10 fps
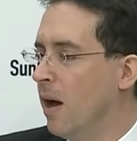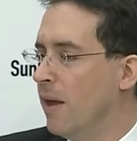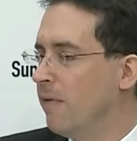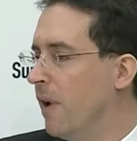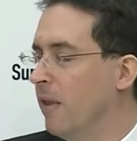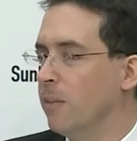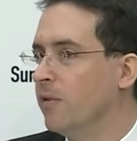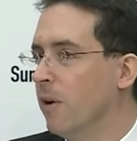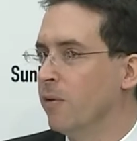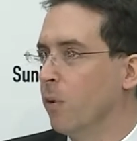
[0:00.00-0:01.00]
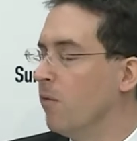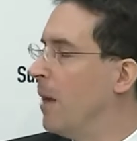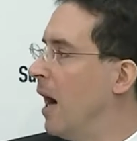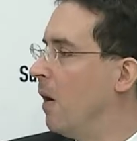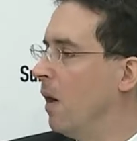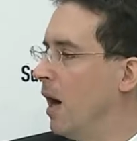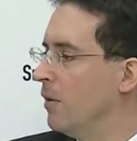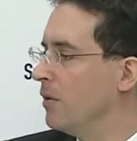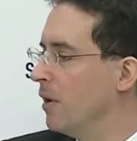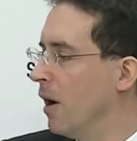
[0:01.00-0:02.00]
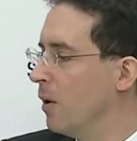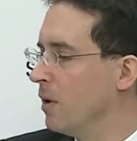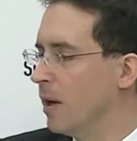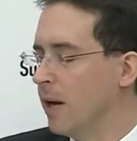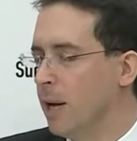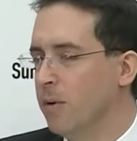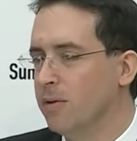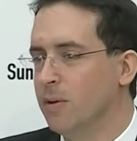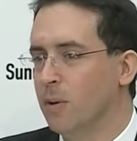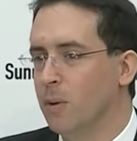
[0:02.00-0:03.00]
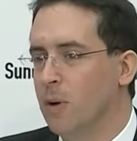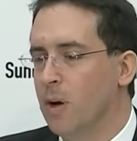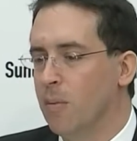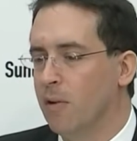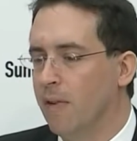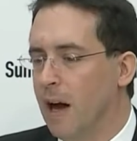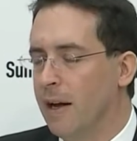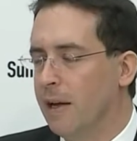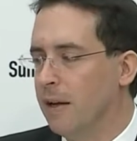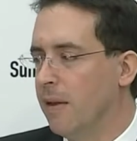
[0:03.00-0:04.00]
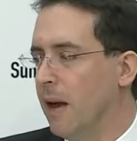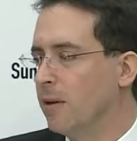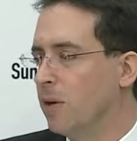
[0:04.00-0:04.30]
they find themselves sort of paralyzed and utterly unable to provide any of that